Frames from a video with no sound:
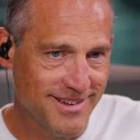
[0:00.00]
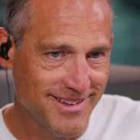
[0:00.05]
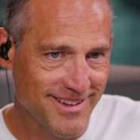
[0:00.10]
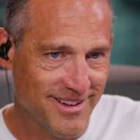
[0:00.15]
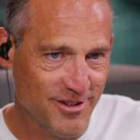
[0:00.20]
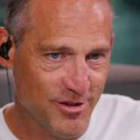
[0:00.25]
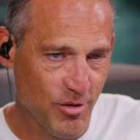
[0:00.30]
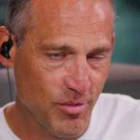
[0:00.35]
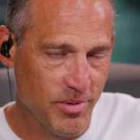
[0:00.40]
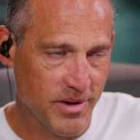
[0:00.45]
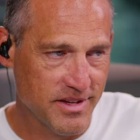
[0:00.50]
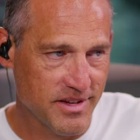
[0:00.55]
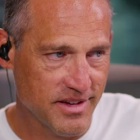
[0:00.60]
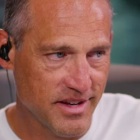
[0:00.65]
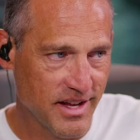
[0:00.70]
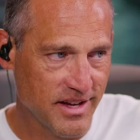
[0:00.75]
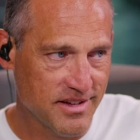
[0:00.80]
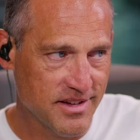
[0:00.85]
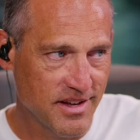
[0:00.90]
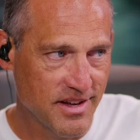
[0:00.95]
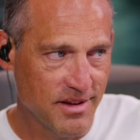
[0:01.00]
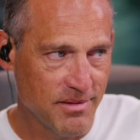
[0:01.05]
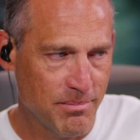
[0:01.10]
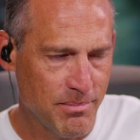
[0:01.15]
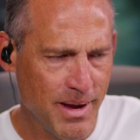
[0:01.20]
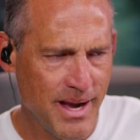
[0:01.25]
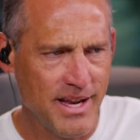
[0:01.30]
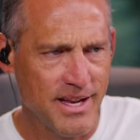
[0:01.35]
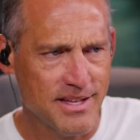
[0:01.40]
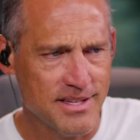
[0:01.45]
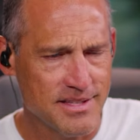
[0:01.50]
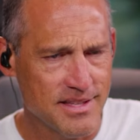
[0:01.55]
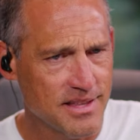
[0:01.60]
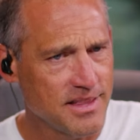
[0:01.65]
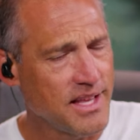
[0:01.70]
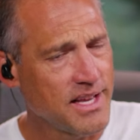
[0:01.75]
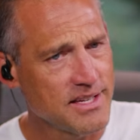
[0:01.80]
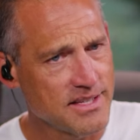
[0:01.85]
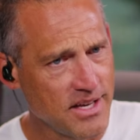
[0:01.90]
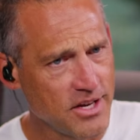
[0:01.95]
Consumer Price Index, minus the
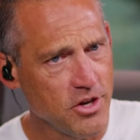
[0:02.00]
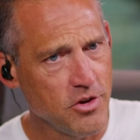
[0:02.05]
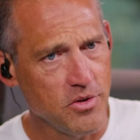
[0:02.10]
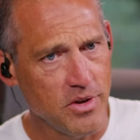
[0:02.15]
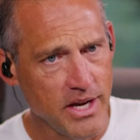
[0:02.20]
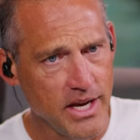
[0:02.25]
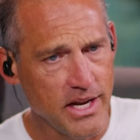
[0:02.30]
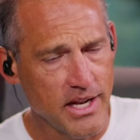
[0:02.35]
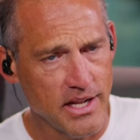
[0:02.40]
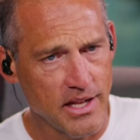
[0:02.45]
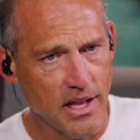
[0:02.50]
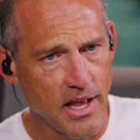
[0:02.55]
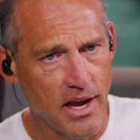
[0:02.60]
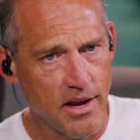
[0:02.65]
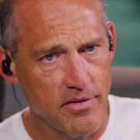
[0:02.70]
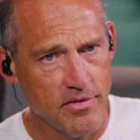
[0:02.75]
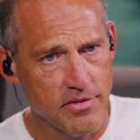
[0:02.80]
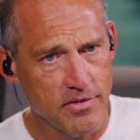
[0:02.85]
things that you need in life,